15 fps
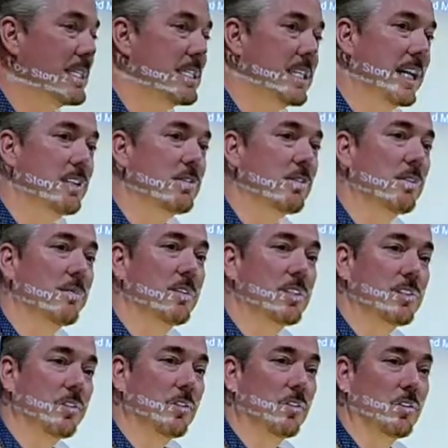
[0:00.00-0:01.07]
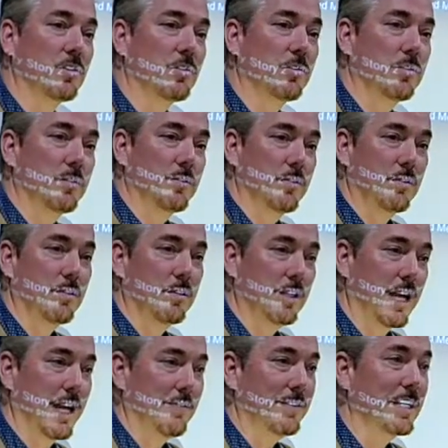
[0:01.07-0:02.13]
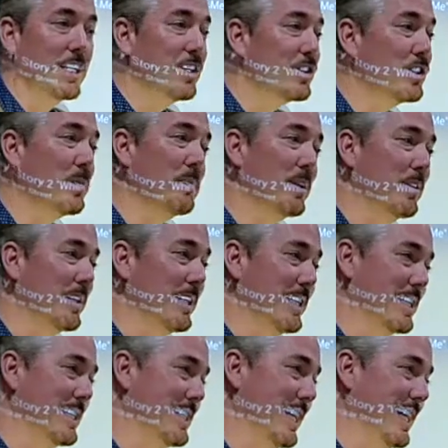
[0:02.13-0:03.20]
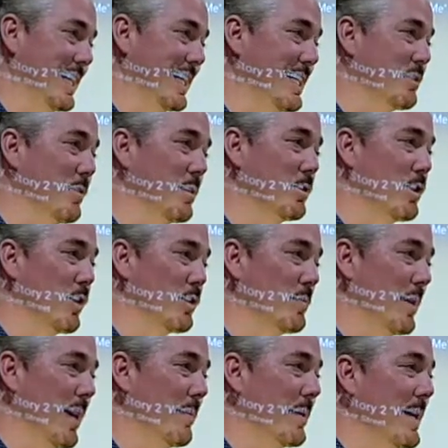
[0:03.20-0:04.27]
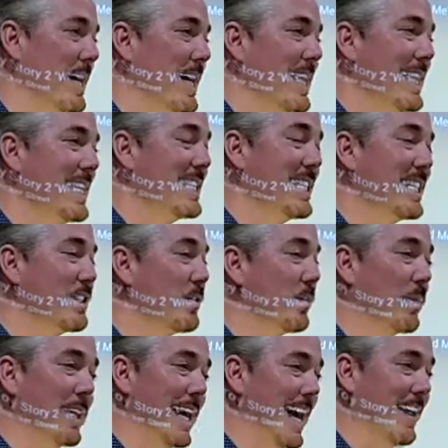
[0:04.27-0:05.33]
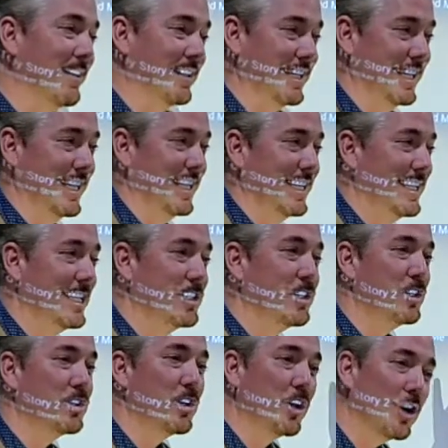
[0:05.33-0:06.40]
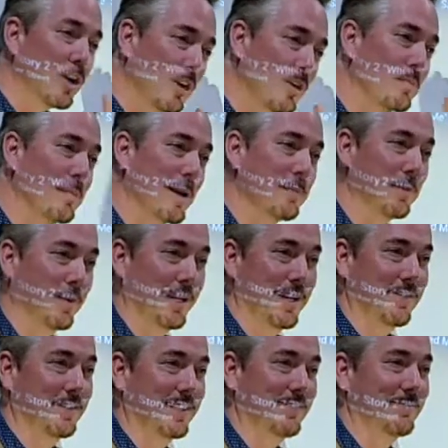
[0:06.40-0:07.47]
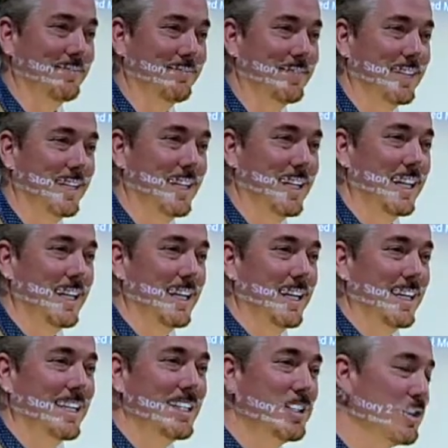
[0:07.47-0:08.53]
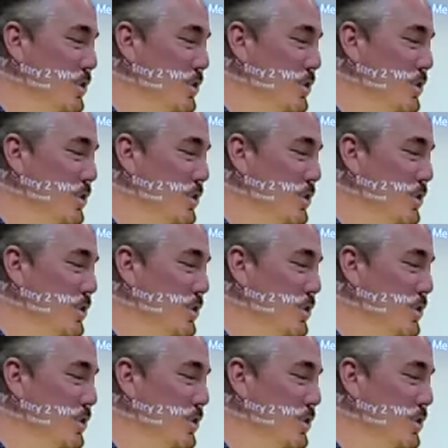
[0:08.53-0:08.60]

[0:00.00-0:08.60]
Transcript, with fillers: center of this girl's life. Now here's the beauty of this scene. This is what chokes me up. This isn't reality. This is her memory of it. This